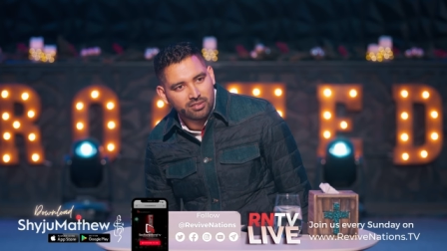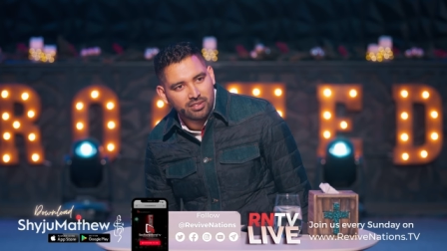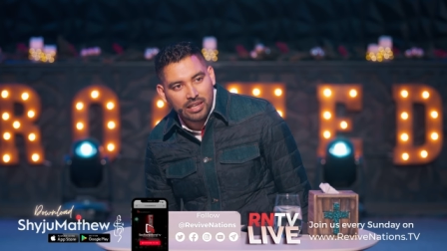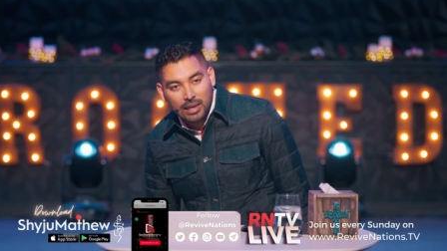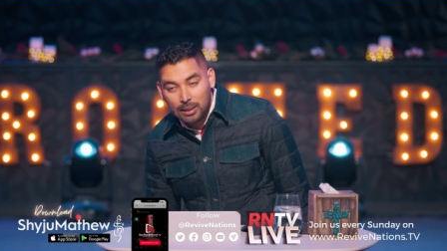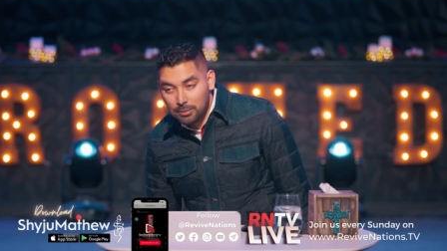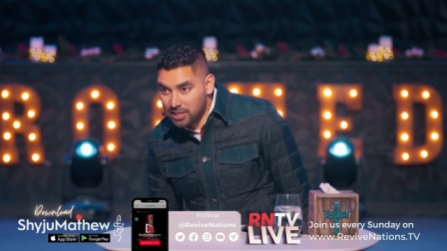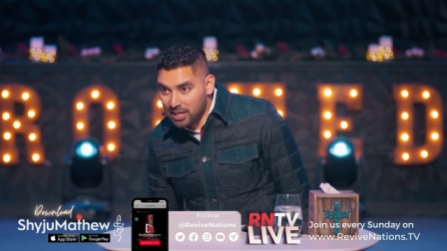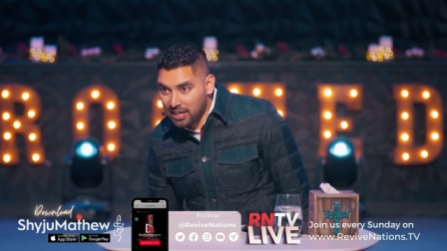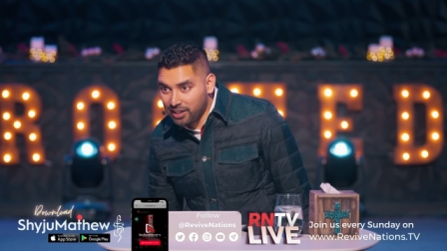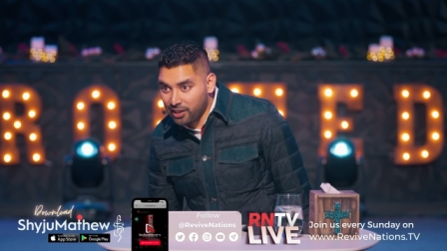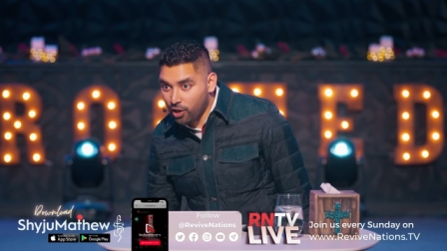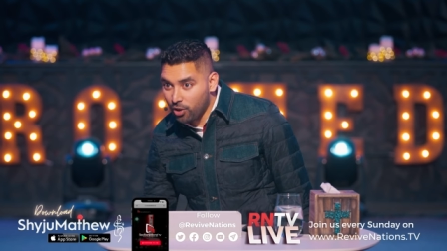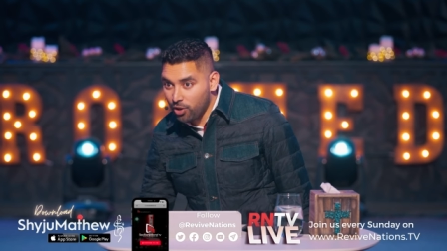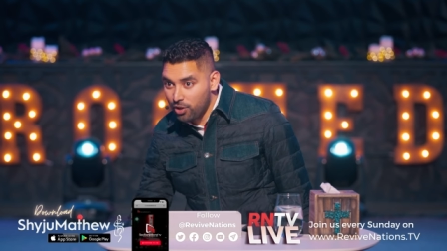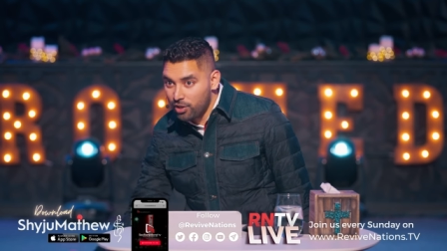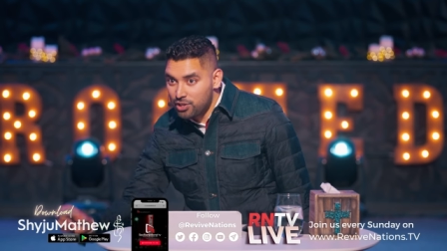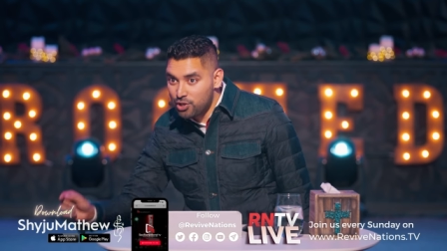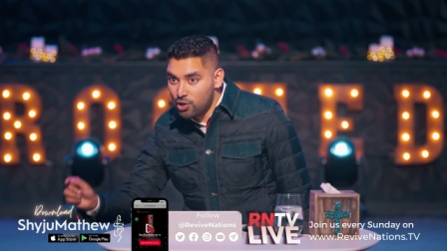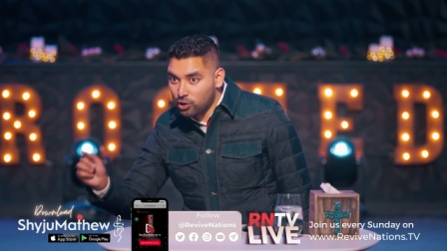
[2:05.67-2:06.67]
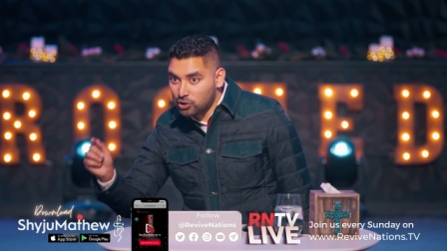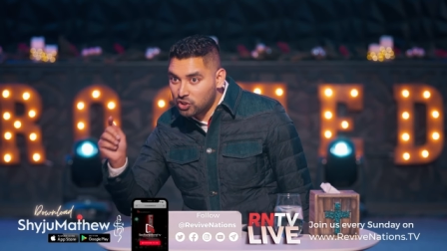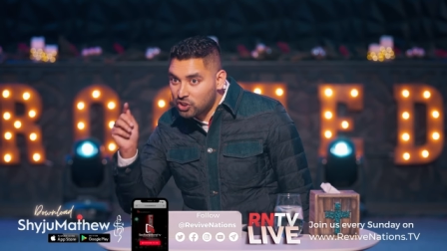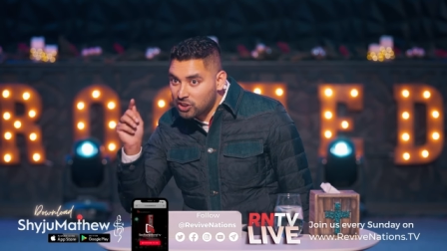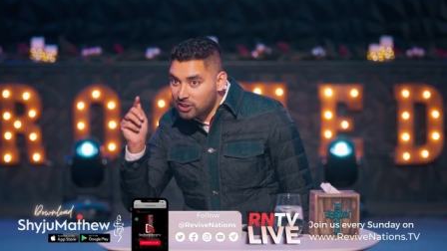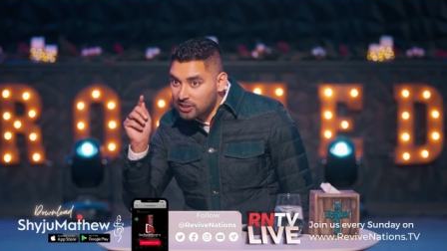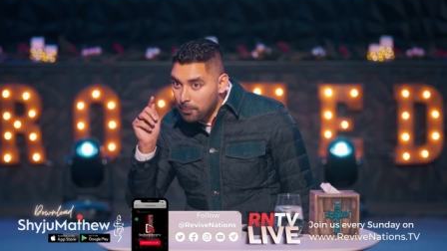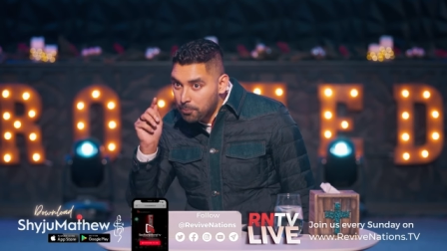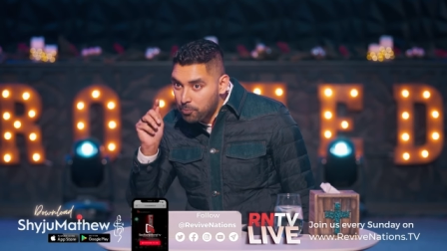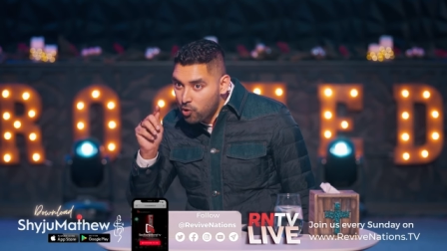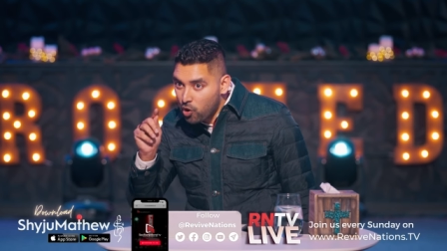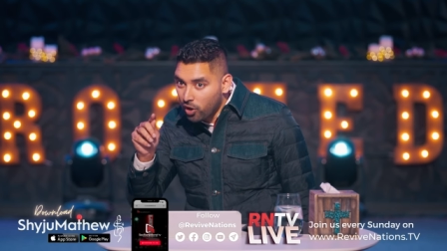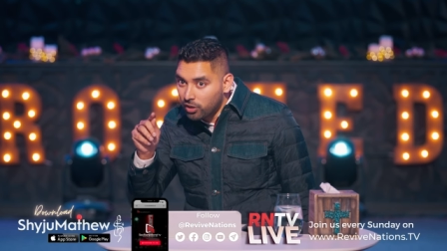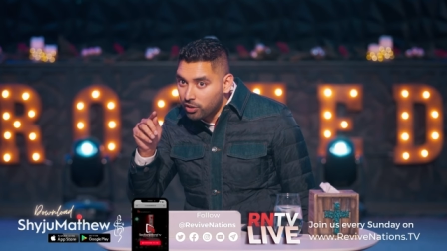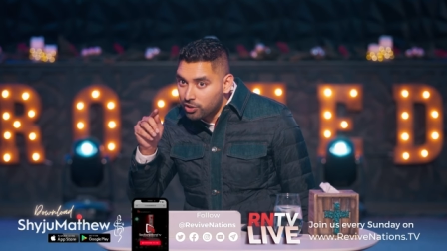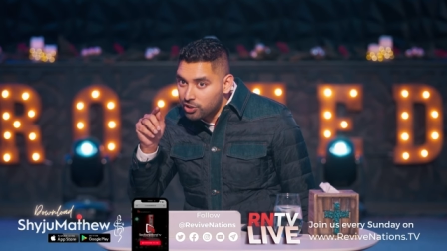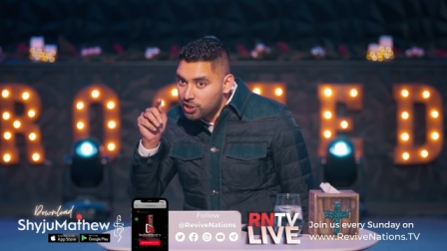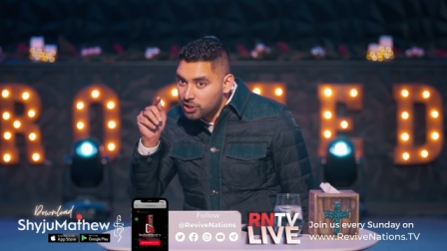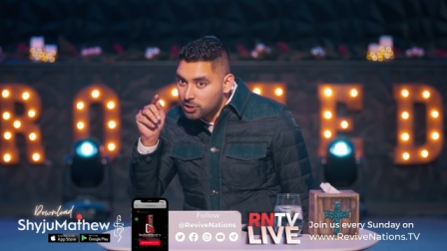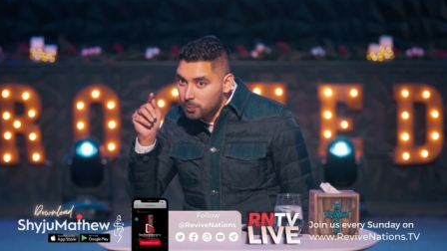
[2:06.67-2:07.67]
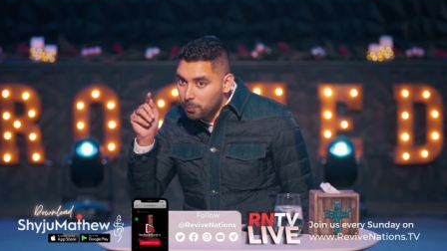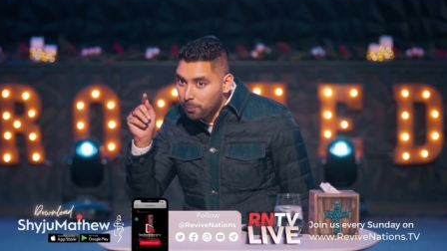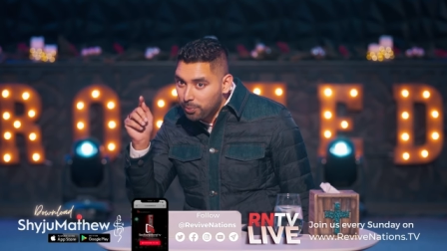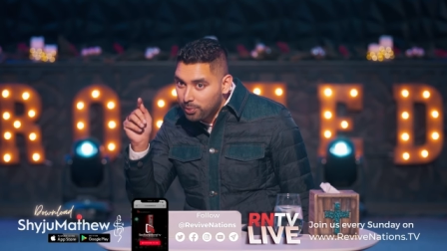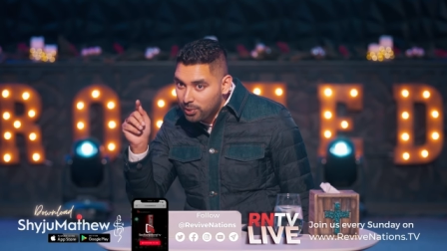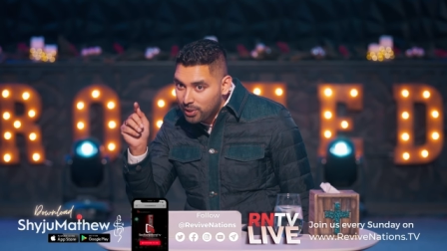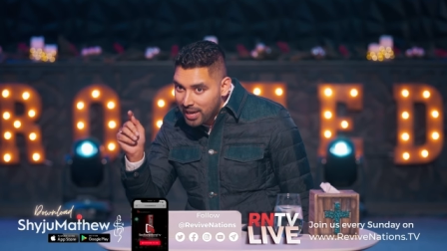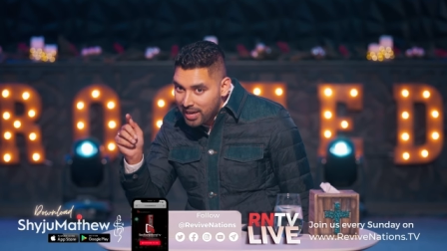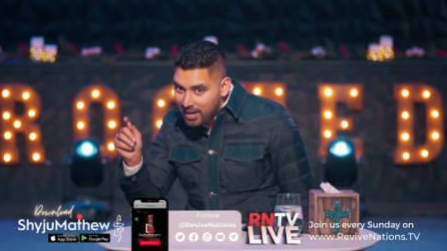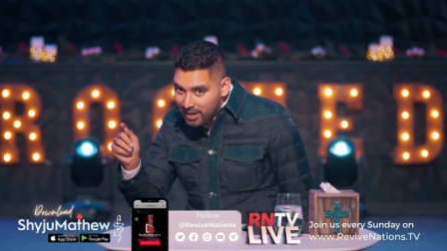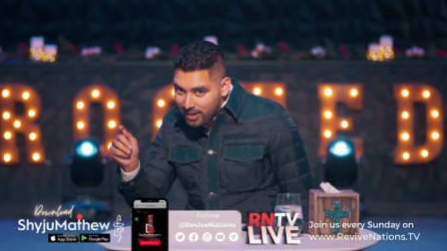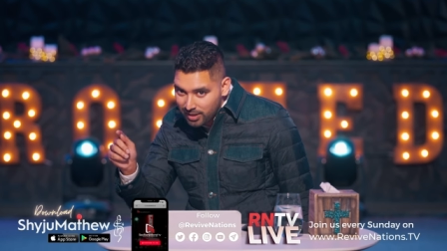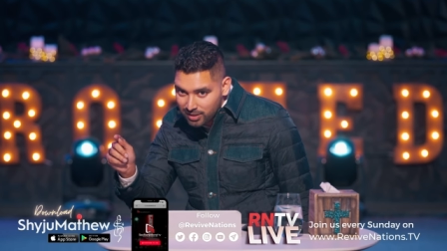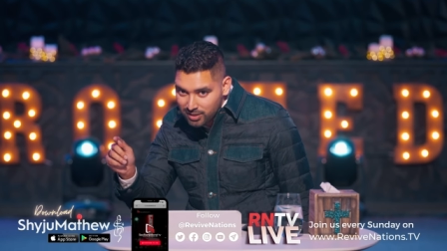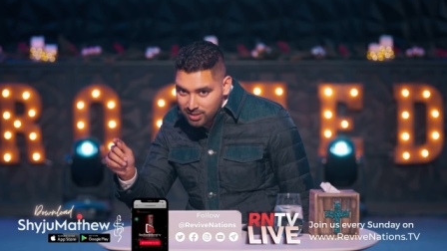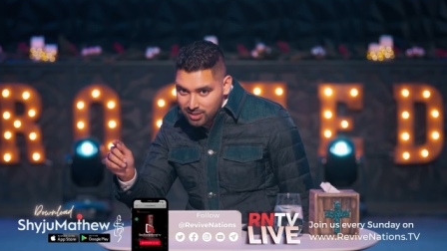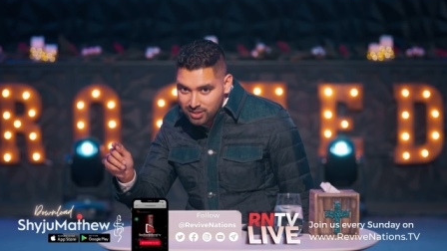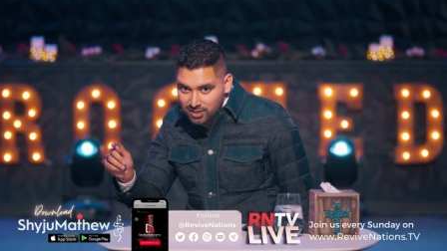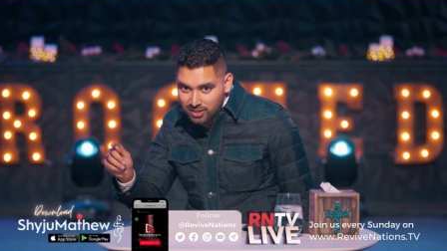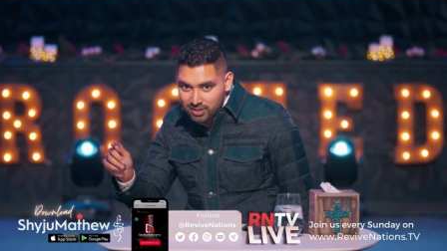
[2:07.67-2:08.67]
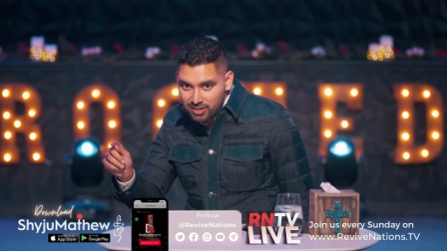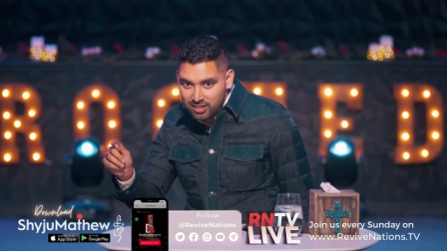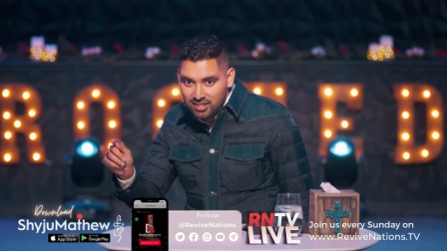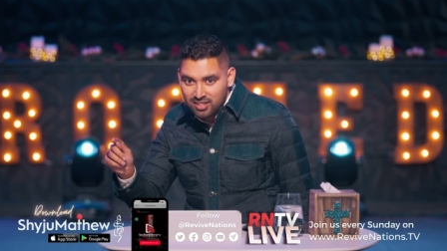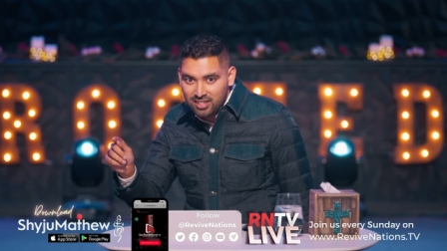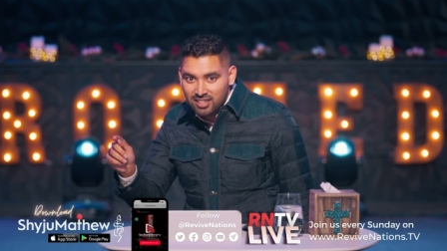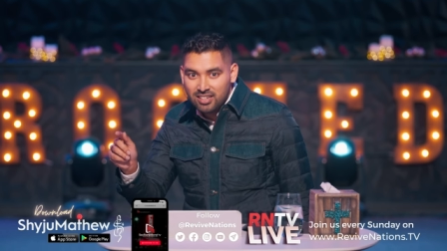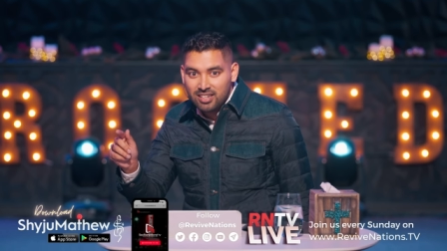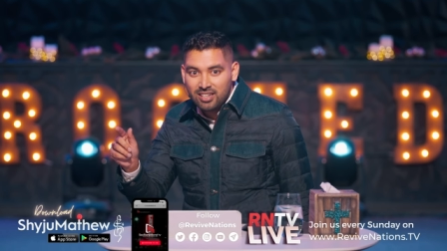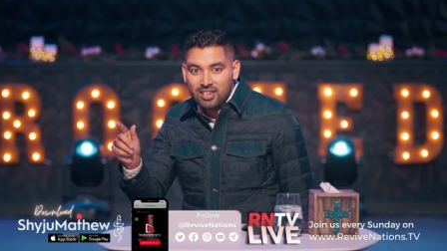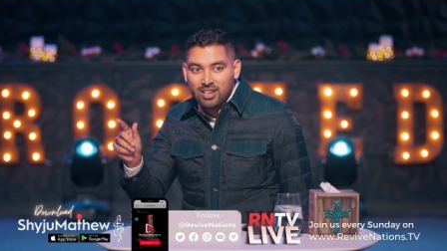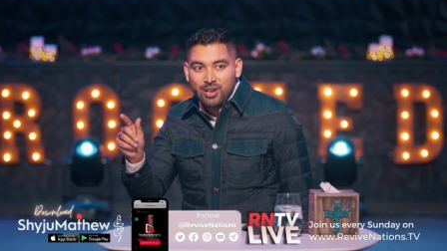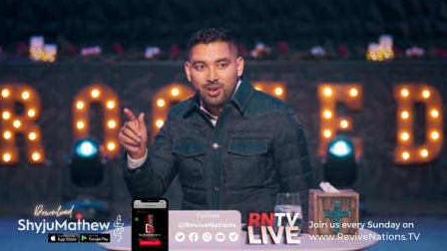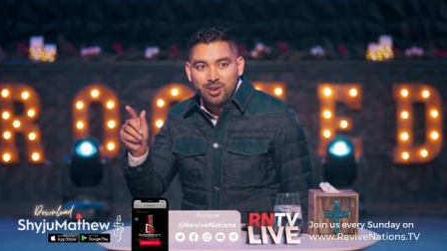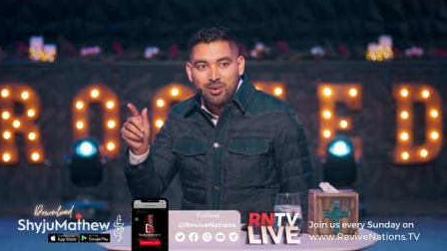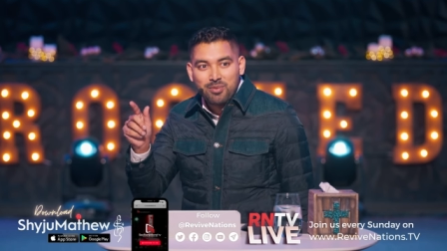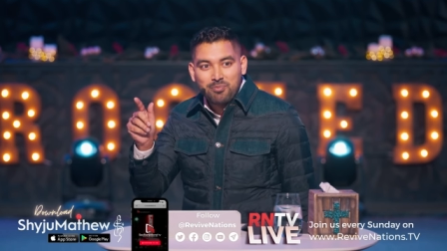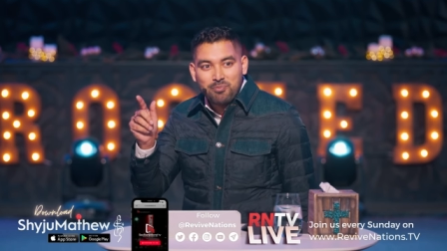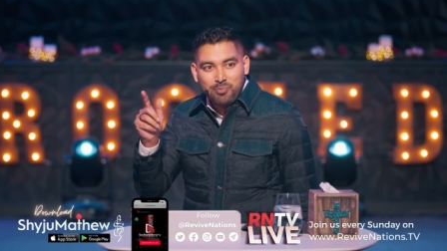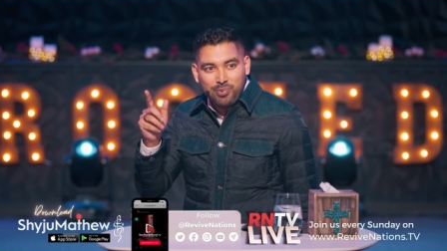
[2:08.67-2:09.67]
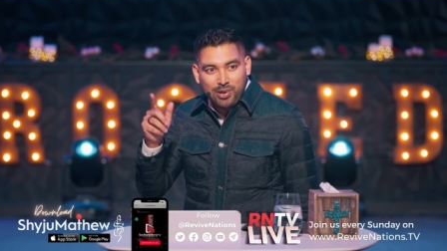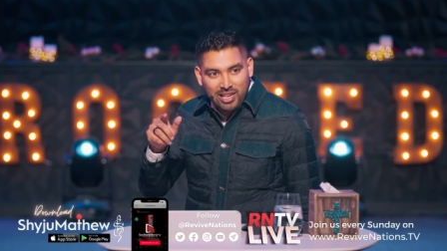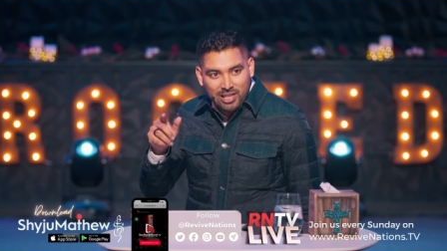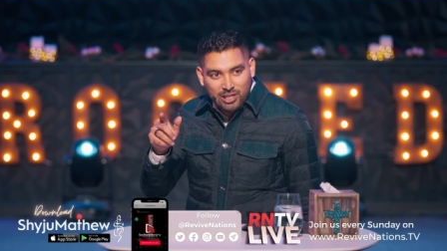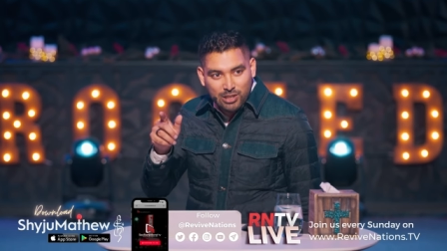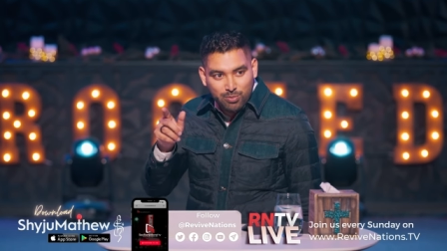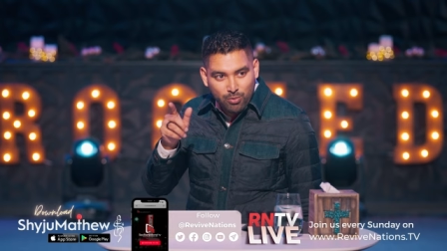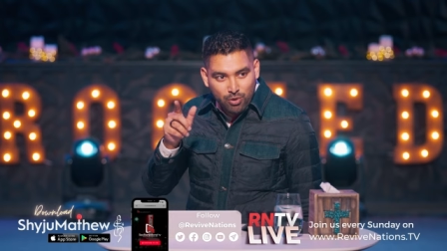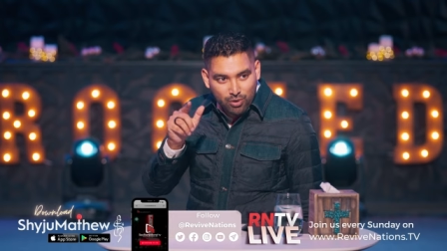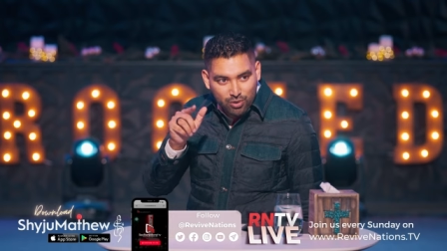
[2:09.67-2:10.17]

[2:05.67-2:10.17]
I'm telling you, your subconscious prayers brings more